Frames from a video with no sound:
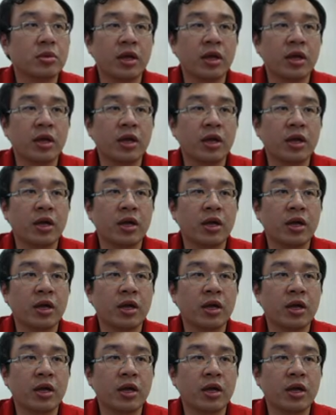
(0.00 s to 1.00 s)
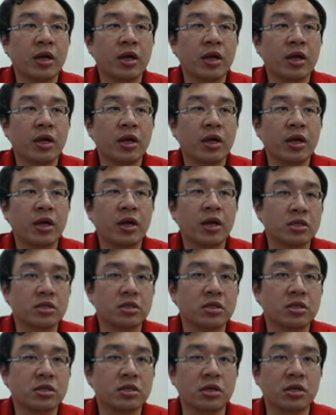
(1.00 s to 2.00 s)
After this, the knight takes
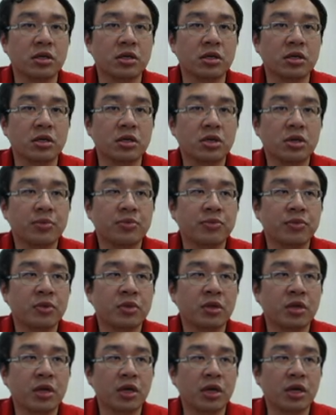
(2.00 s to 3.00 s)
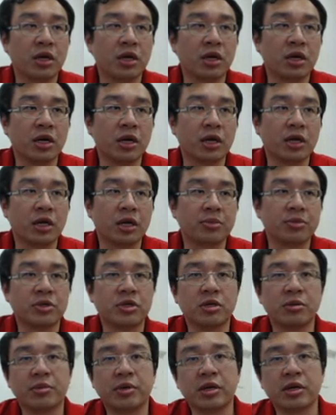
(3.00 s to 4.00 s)
the bishop and knight
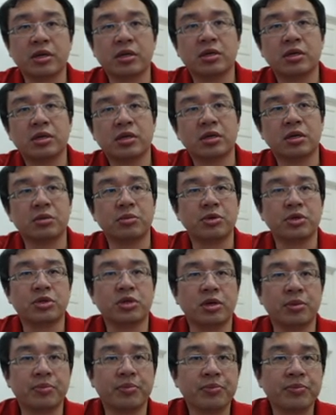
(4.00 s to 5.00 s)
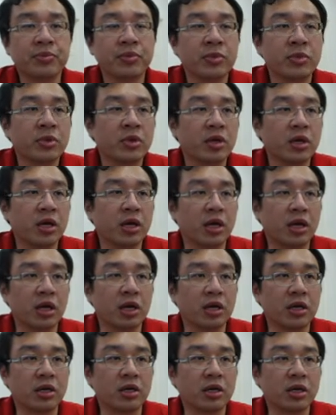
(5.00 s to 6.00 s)
captures the bishop, and
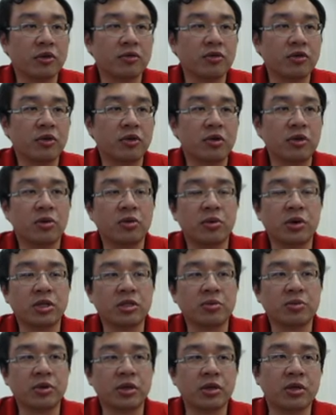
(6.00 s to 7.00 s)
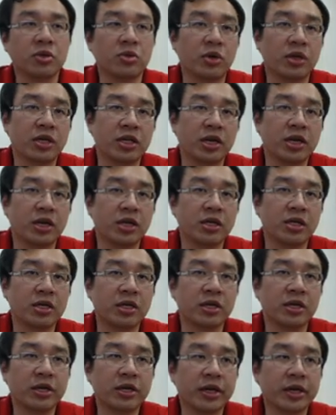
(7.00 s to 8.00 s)
d4 was played to attack the
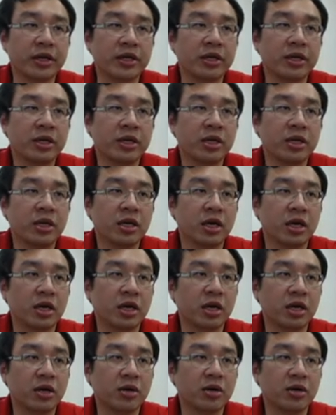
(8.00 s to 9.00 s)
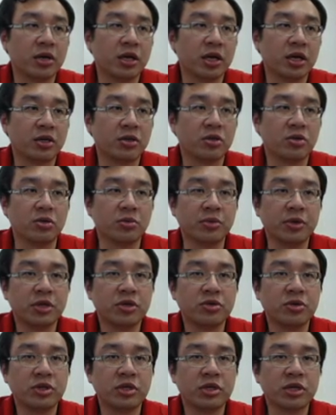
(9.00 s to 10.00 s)
knight, and now knight to
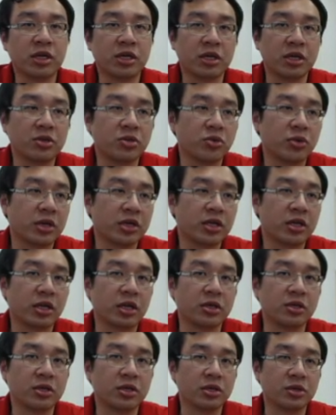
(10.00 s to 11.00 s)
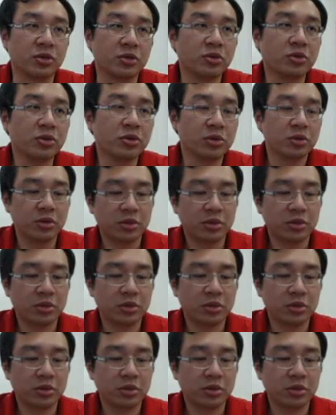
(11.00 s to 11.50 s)
b3 and to attack the rook.